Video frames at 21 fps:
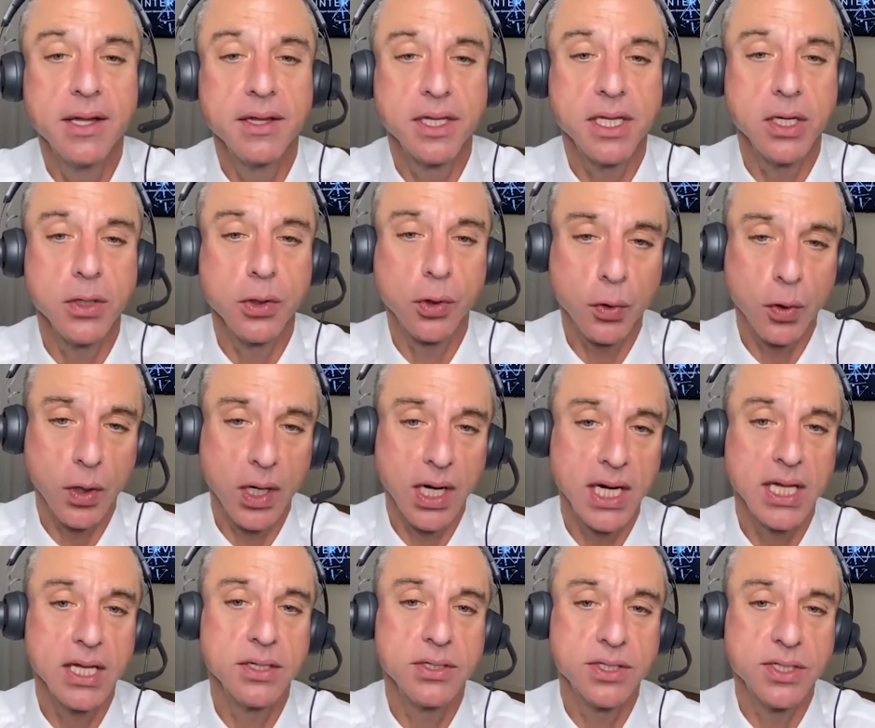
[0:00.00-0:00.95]
the
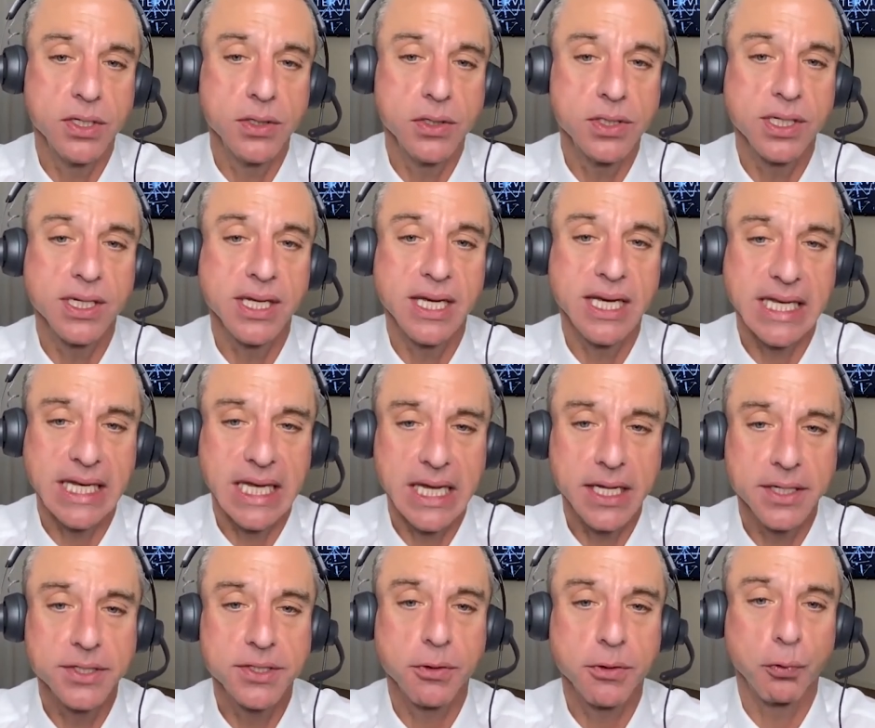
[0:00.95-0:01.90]
Ukrainians using
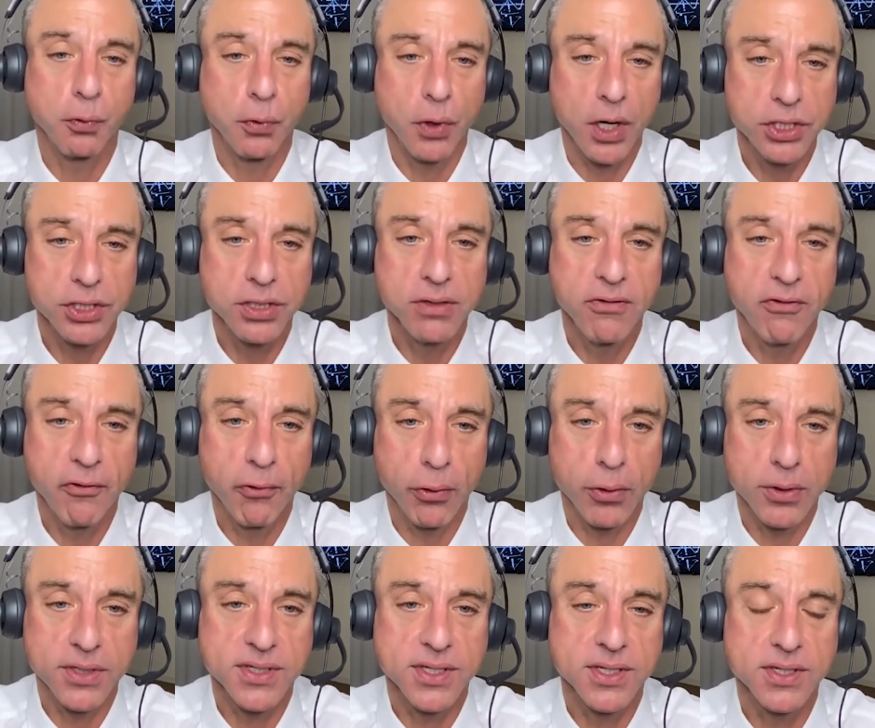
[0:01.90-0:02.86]
against Russian
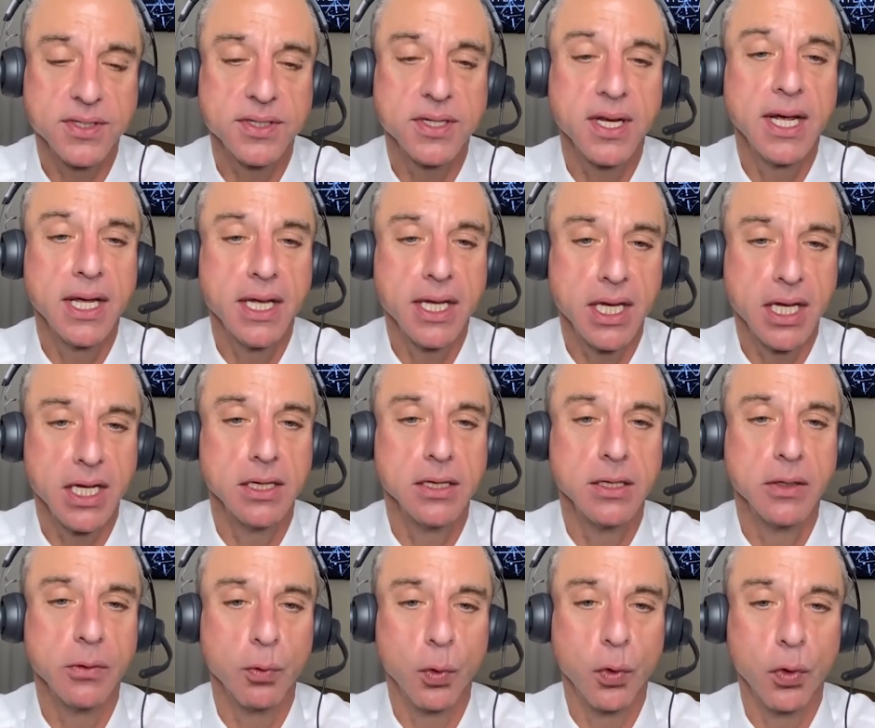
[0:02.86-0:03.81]
forces in
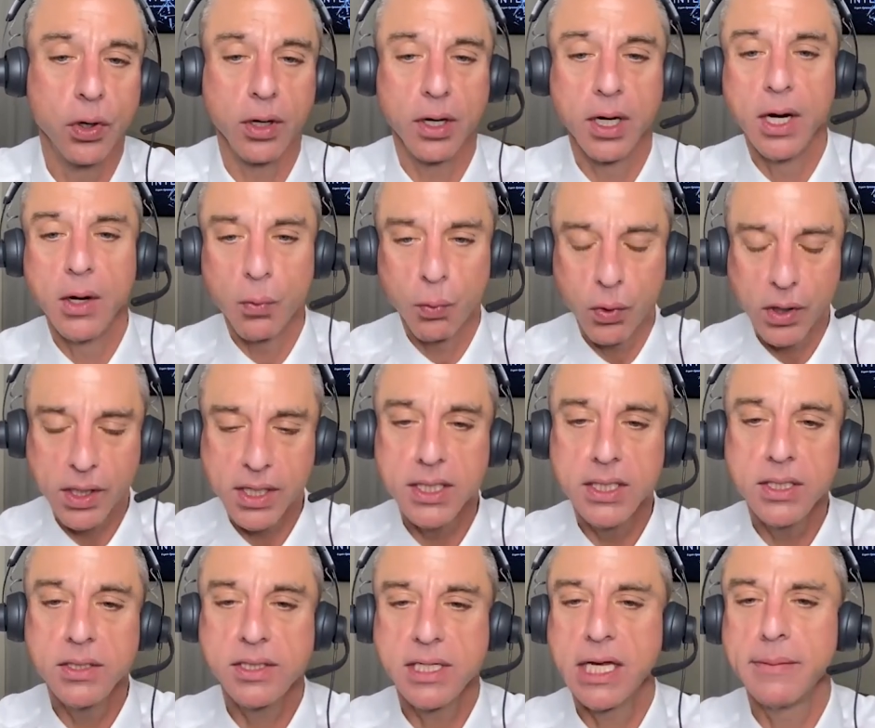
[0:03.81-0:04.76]
the war. What can
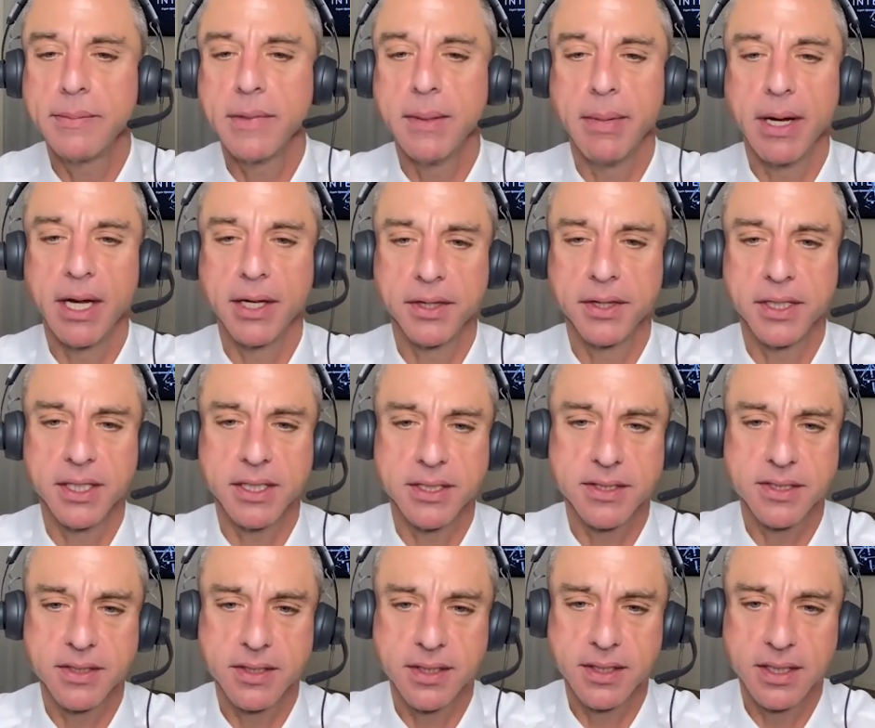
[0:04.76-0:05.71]
you tell me about
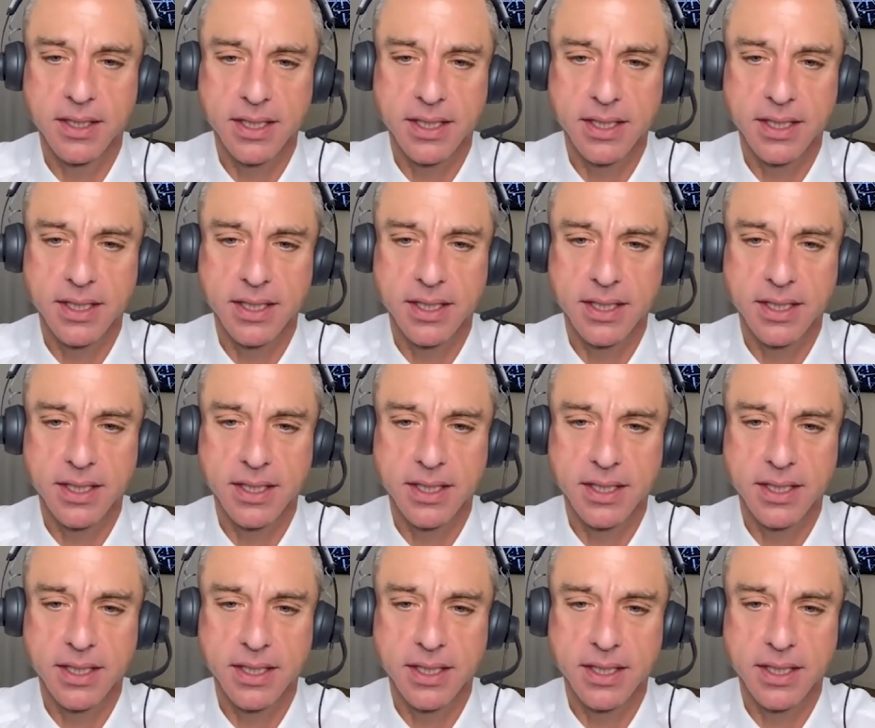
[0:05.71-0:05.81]
this?